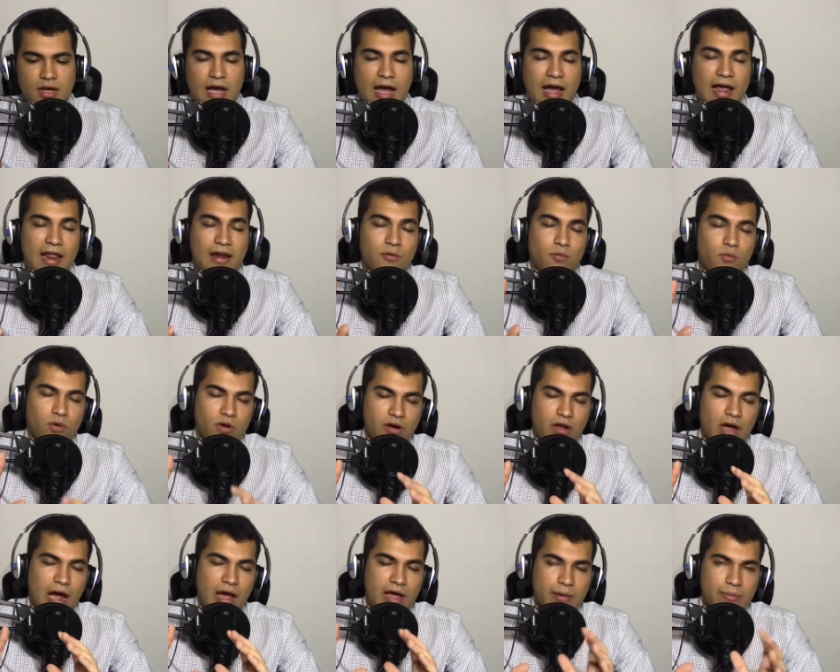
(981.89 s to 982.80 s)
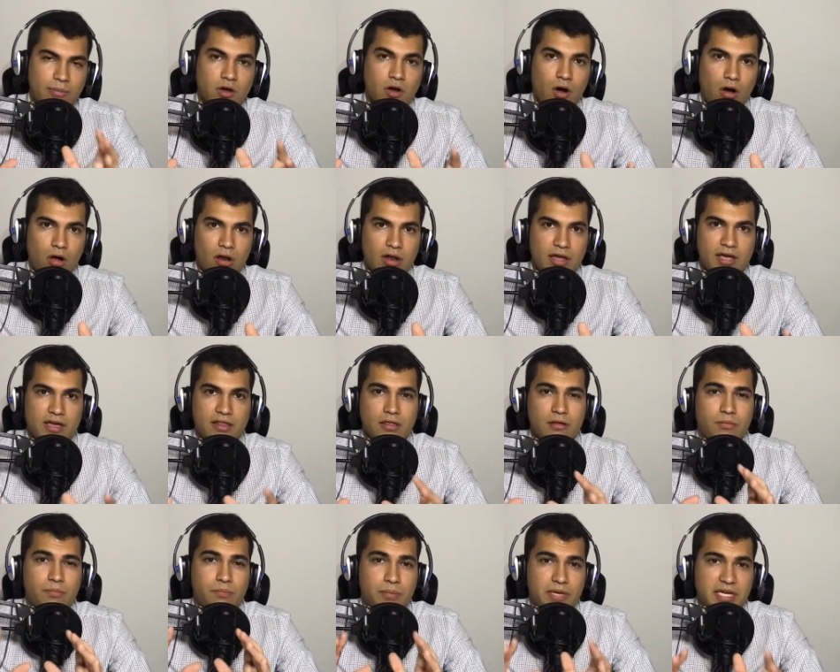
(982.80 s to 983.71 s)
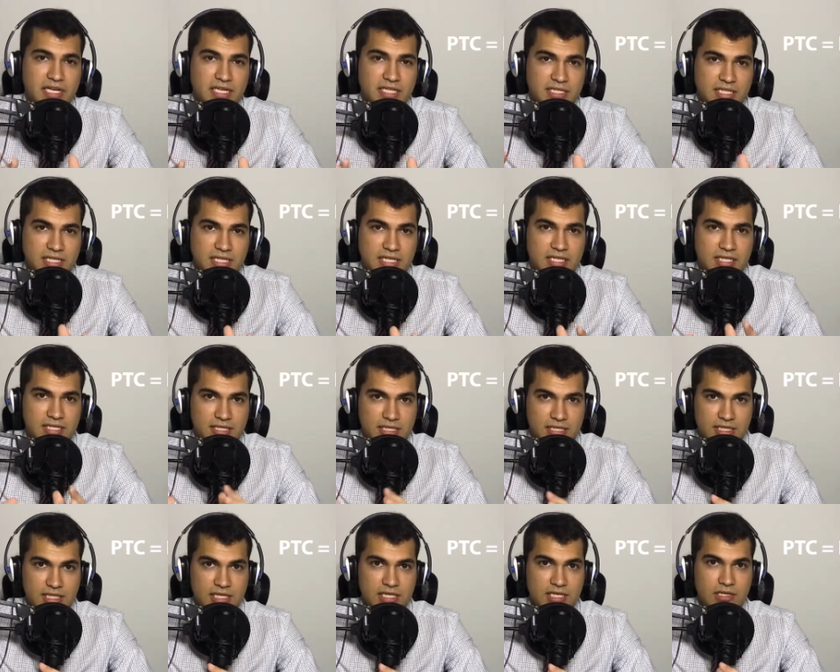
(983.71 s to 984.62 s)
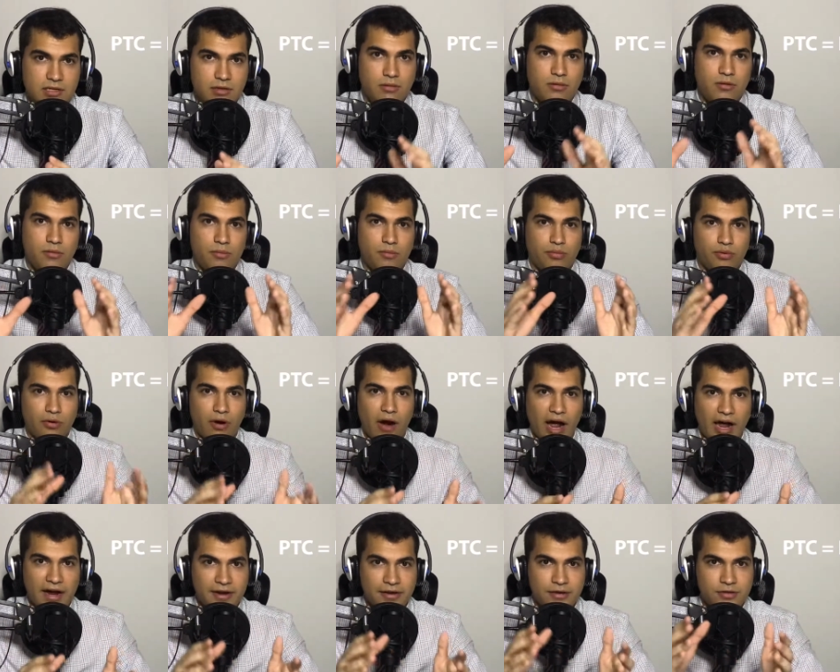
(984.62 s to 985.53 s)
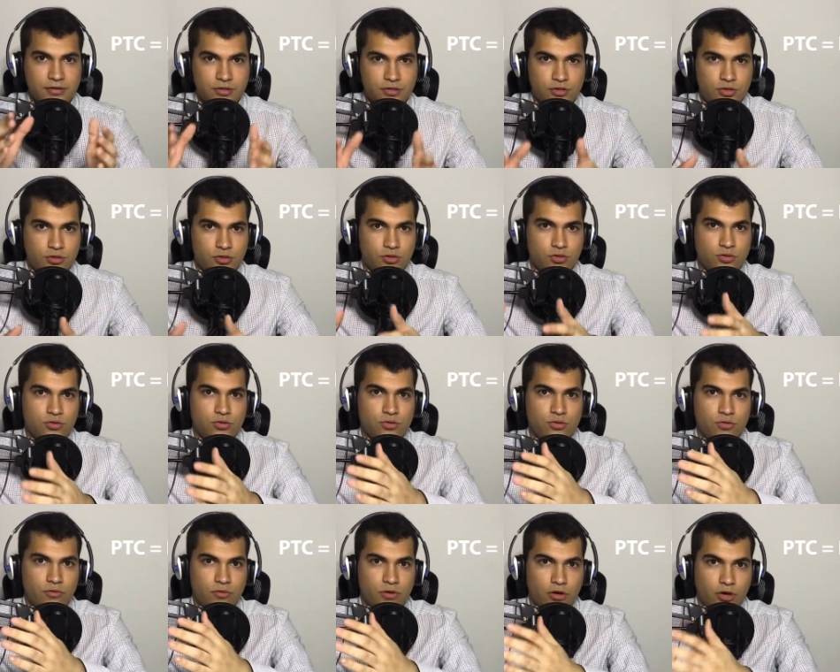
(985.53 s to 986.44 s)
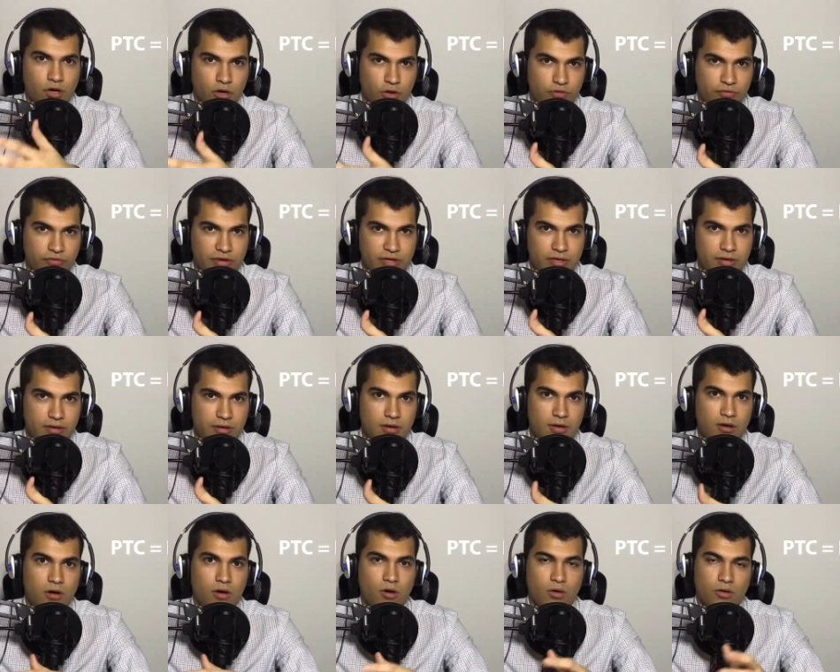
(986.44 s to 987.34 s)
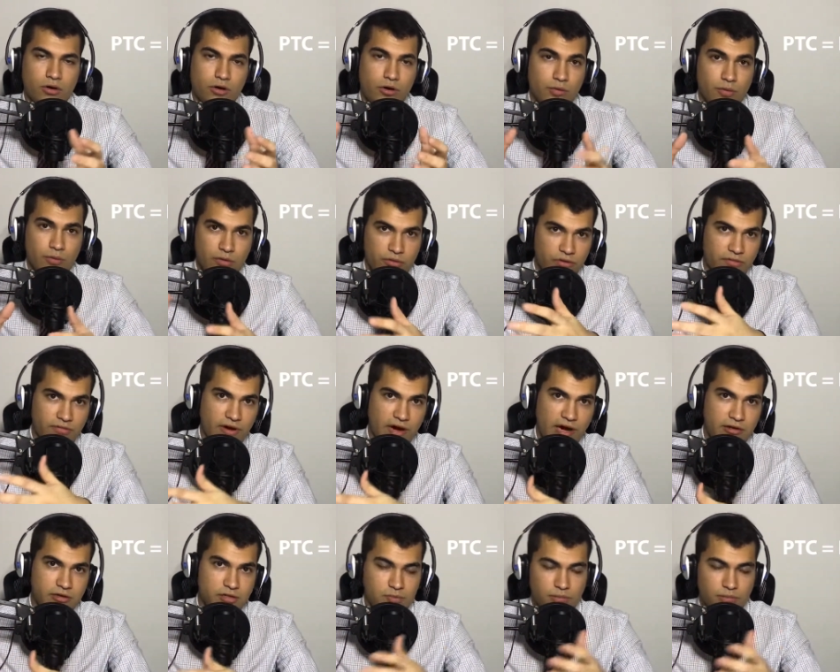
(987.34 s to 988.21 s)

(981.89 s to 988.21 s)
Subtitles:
and what I am calling the PTC prior to COVID or coronavirus,